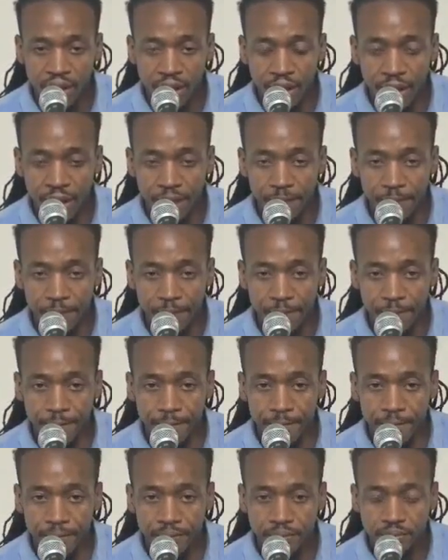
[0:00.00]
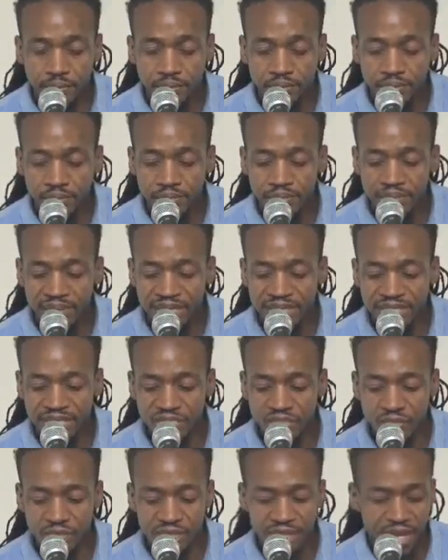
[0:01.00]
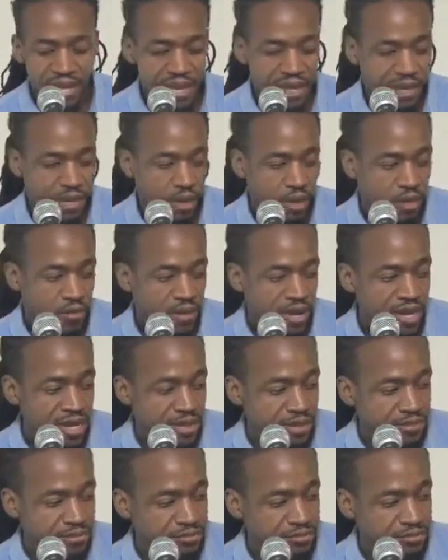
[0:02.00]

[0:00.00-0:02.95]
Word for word: um, message for today. All right.